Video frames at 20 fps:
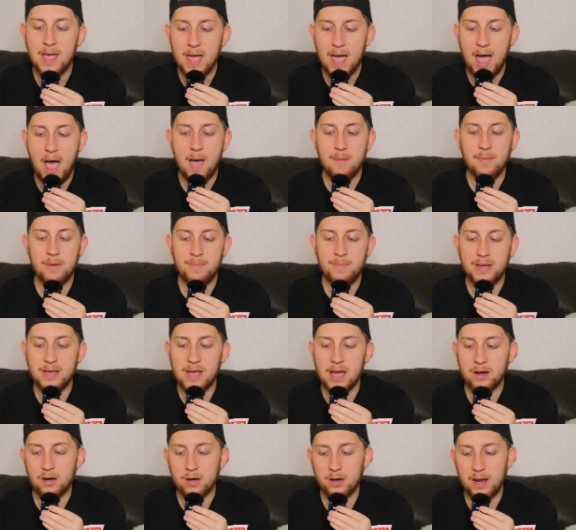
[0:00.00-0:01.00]
I'm a
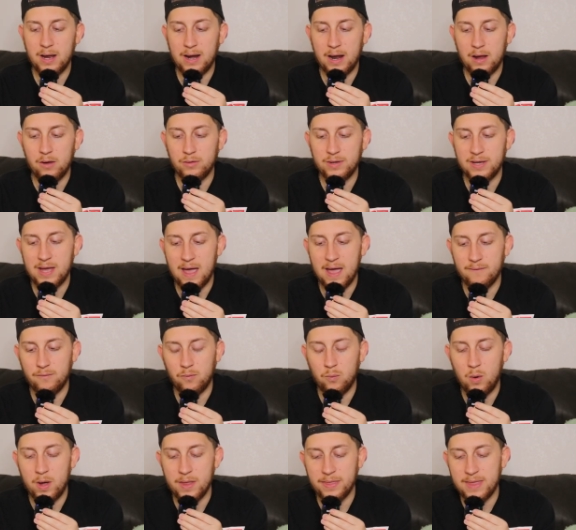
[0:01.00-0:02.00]
beginner and I only have
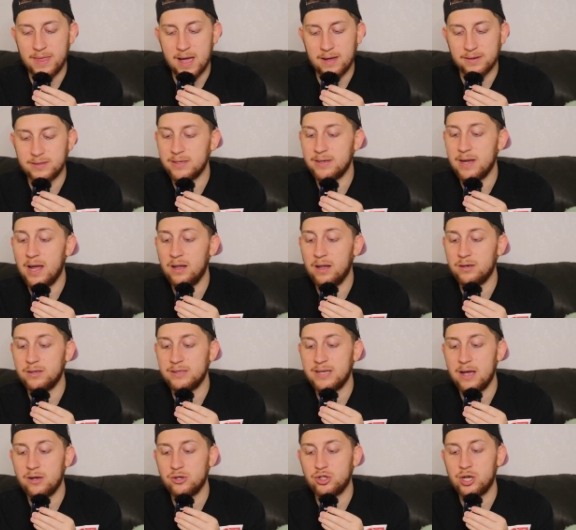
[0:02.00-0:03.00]
$1,000.
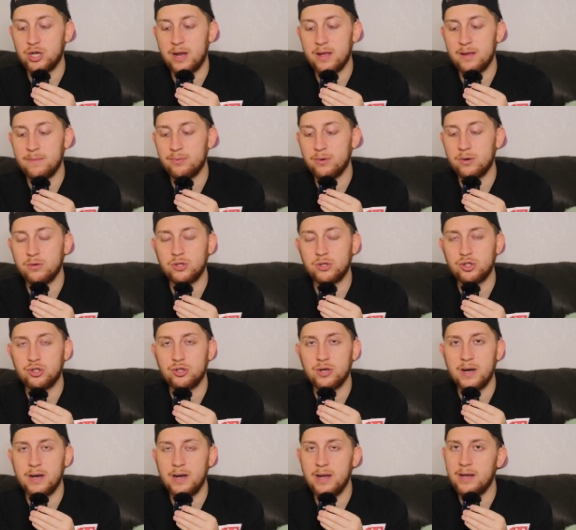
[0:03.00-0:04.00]
How should I approach
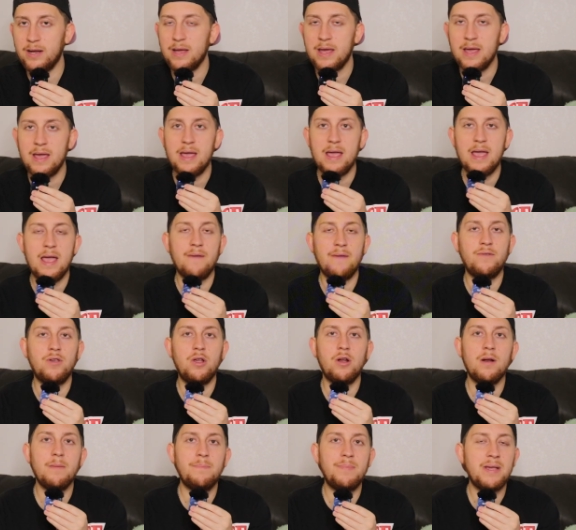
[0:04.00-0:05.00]
trading? If
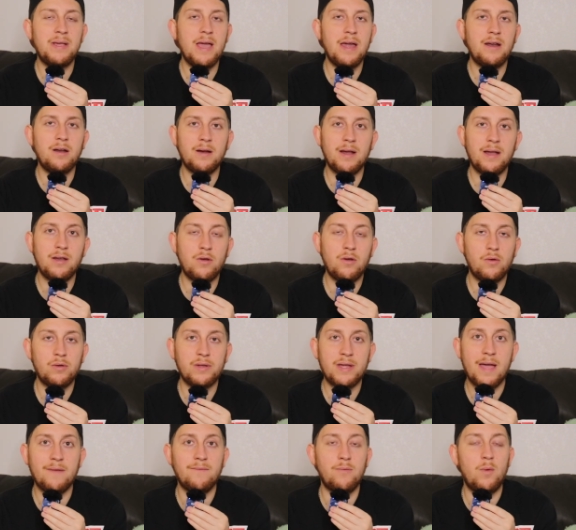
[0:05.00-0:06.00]
you're a beginner and you
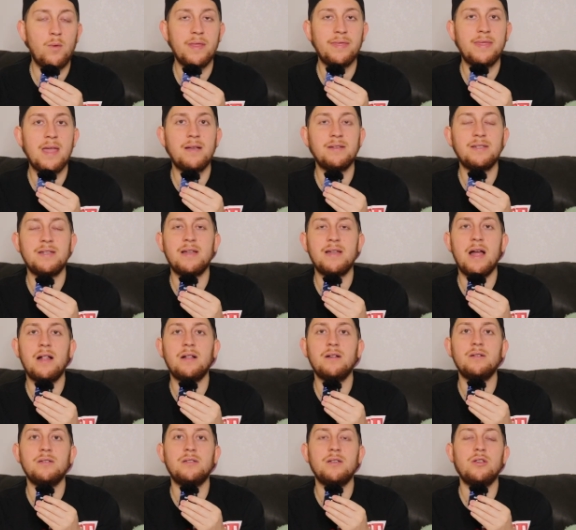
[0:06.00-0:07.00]
only have
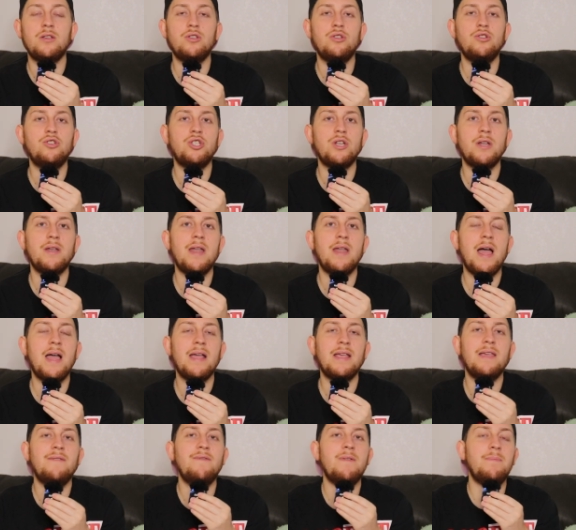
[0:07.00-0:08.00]
$1,000, you should
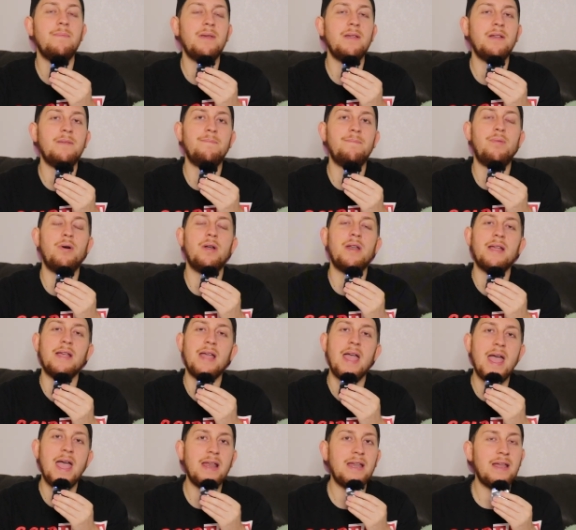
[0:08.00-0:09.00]
not even be putting
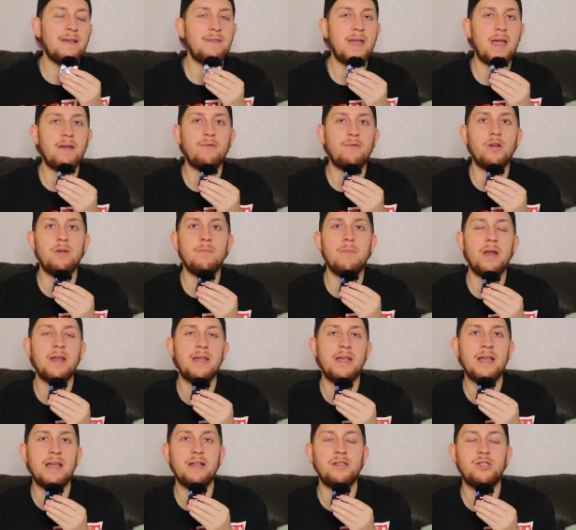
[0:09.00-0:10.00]
any of that real
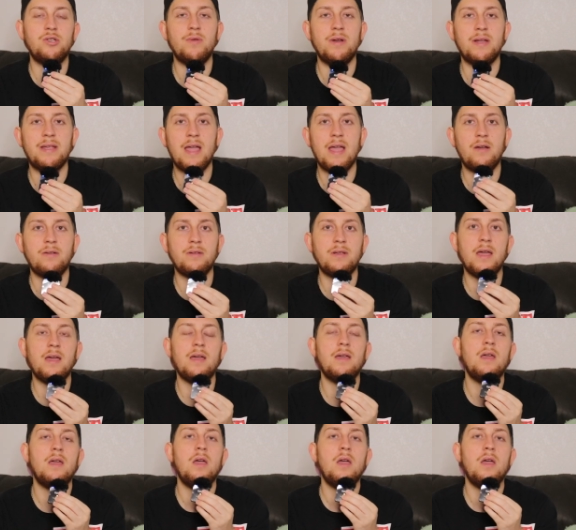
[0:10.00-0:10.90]
money into an account yet.